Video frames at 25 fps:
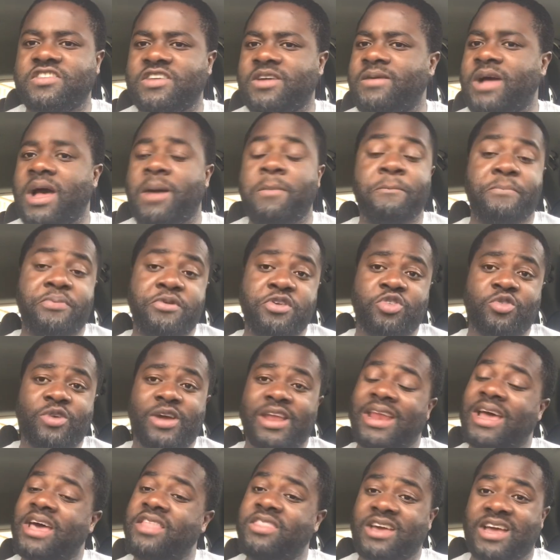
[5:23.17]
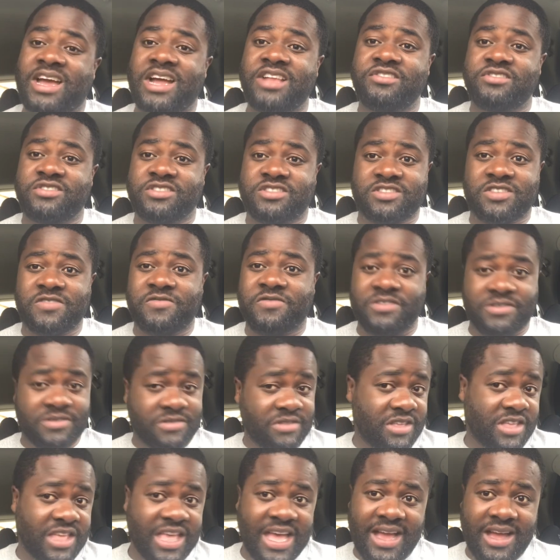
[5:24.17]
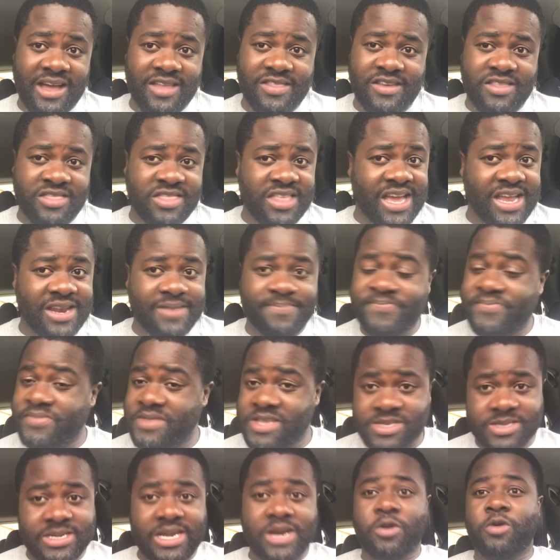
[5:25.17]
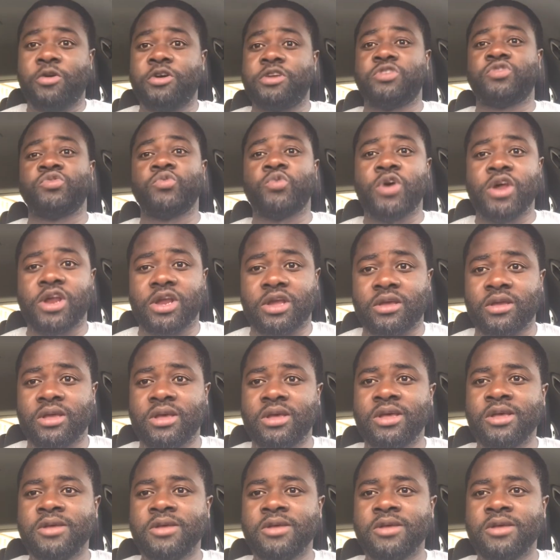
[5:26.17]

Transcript: I'm pretty sure in other countries, it's even younger than that. They start going to work.